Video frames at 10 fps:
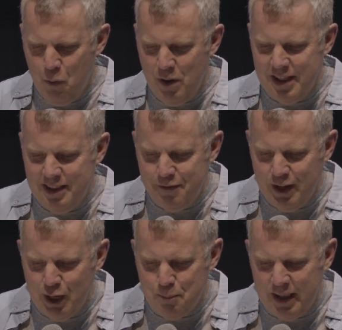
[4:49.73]
whether
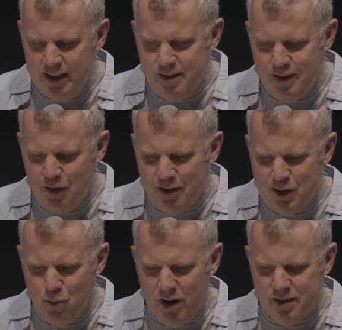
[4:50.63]
living in plenty or
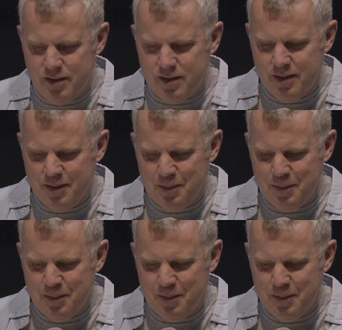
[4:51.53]
in want.